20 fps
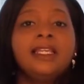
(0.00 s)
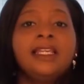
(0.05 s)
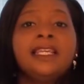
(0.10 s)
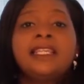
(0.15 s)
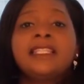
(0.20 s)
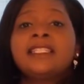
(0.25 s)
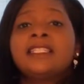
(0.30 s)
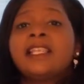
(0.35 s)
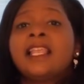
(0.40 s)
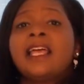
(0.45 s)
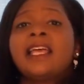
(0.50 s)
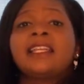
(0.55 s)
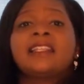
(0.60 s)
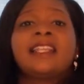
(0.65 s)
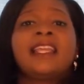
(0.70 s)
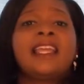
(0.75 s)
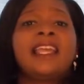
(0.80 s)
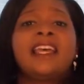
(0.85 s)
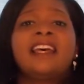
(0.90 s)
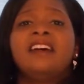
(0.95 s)
It's
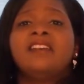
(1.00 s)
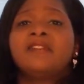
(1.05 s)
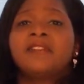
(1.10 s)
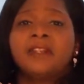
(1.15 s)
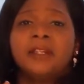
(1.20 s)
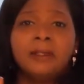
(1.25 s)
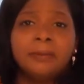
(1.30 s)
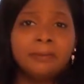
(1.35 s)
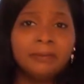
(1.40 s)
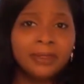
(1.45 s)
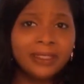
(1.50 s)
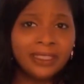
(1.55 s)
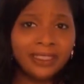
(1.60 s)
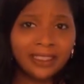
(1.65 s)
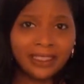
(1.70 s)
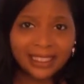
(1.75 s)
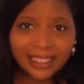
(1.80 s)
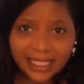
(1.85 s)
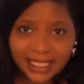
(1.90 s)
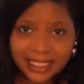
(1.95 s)
like they have
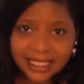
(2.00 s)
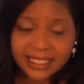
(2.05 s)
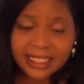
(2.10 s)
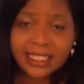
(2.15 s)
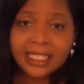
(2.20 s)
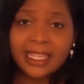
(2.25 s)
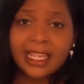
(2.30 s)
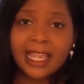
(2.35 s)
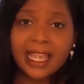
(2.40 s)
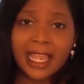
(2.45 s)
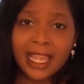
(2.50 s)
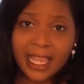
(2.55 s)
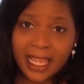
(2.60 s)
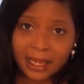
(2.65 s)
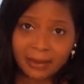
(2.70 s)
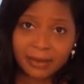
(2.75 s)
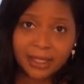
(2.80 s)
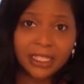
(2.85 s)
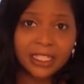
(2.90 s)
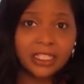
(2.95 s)
complete
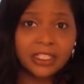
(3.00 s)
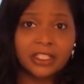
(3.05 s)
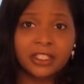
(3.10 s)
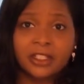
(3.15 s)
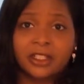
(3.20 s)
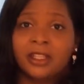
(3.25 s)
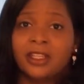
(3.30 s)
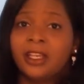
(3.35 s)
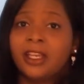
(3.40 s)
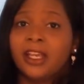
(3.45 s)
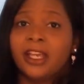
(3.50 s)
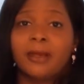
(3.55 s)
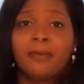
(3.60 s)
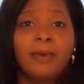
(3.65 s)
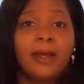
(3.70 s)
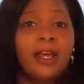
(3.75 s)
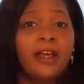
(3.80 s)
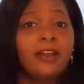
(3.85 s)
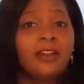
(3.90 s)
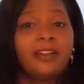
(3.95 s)
amnesia
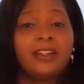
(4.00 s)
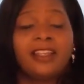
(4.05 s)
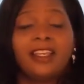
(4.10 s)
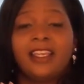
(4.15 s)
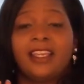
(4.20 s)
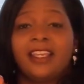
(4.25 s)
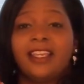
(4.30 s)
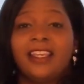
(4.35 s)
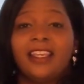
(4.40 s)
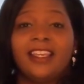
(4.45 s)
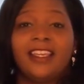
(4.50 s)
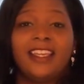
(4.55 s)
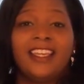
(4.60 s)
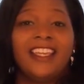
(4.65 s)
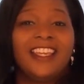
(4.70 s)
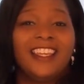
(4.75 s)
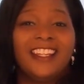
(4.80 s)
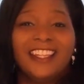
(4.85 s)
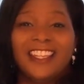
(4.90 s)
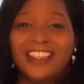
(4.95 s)
about
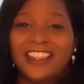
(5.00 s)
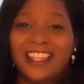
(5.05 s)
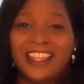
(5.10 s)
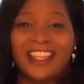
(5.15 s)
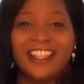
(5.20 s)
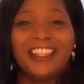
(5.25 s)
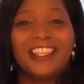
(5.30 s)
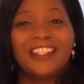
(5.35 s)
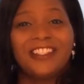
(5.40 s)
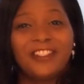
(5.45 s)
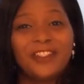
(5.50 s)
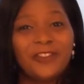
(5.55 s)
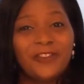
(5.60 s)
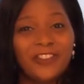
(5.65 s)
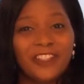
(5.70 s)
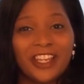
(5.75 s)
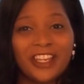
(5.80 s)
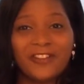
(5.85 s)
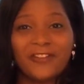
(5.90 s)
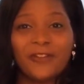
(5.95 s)
anything that
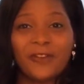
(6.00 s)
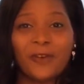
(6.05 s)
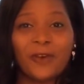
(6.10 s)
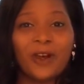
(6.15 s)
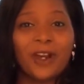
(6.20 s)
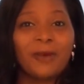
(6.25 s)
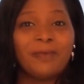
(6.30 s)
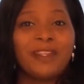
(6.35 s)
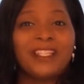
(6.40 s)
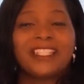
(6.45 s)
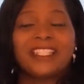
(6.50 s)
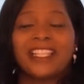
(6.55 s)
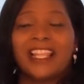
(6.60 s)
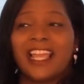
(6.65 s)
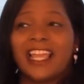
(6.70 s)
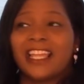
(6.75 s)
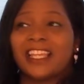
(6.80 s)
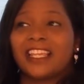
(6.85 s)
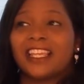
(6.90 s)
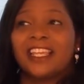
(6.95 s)
you've done for them. It's
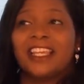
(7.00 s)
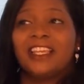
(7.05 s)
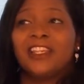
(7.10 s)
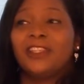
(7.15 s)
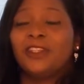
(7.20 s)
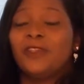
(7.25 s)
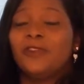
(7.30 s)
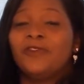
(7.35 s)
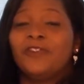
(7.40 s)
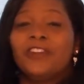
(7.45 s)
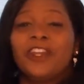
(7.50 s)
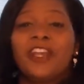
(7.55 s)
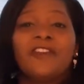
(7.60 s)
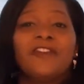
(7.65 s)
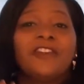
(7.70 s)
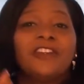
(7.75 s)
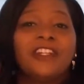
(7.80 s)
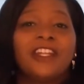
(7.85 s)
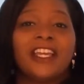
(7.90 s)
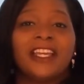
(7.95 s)
like you've
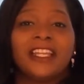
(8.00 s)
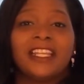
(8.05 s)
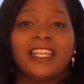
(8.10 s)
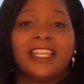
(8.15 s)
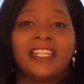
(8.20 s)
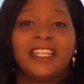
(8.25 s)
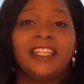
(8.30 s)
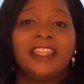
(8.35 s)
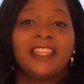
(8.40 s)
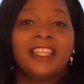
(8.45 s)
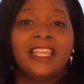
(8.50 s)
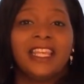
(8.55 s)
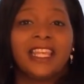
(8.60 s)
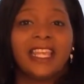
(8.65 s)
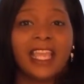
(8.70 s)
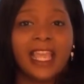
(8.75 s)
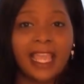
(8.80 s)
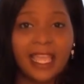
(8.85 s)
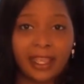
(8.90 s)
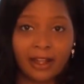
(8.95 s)
never done
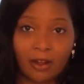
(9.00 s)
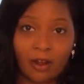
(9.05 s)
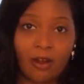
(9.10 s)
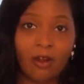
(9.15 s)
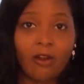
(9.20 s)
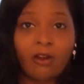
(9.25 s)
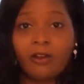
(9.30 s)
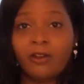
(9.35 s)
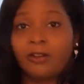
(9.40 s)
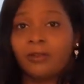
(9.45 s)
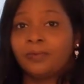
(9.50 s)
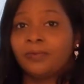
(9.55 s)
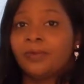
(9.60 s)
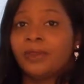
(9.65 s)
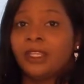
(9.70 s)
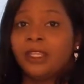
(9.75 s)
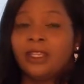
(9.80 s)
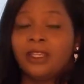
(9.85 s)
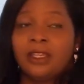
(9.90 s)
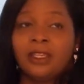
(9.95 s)
anything at all.
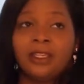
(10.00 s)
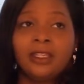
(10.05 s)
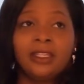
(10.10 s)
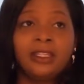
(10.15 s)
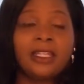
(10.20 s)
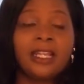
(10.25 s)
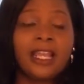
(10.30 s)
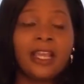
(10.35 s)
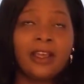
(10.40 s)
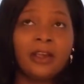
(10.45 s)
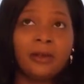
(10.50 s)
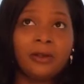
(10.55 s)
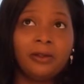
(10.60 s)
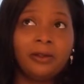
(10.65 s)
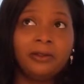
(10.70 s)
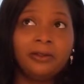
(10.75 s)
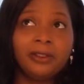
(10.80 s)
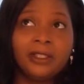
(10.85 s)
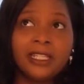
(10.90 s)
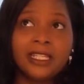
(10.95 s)

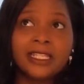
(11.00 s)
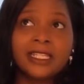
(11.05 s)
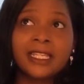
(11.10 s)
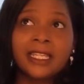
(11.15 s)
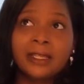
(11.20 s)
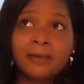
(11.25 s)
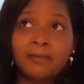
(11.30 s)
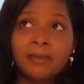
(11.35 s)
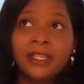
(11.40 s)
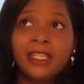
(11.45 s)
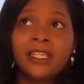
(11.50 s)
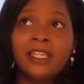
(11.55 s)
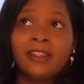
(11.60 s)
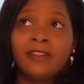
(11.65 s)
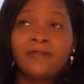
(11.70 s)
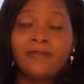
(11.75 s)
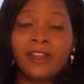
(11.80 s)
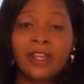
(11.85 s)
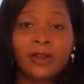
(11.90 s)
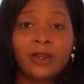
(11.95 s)
Now, this can
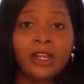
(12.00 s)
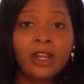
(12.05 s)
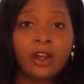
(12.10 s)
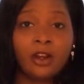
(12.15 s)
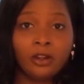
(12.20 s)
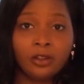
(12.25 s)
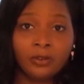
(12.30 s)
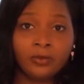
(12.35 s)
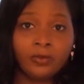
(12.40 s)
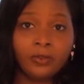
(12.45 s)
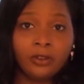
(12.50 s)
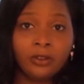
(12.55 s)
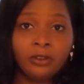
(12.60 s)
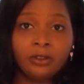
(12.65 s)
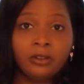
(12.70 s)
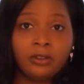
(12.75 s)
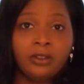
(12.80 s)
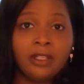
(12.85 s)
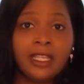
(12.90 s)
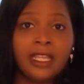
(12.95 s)
be very
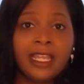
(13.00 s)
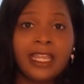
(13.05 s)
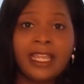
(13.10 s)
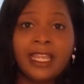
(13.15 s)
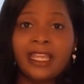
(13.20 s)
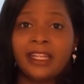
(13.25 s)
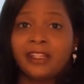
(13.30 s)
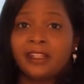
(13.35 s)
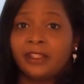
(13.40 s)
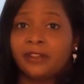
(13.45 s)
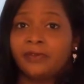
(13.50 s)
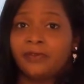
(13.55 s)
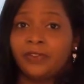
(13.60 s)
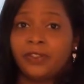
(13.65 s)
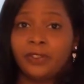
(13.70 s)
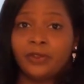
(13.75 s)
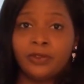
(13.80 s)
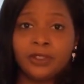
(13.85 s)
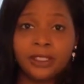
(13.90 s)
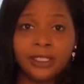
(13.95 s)
hurtful and
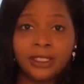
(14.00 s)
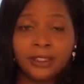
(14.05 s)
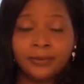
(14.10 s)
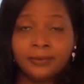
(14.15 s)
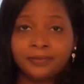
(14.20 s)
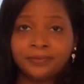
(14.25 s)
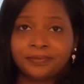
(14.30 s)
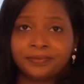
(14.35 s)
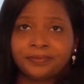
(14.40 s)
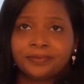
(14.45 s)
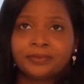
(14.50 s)
confusing,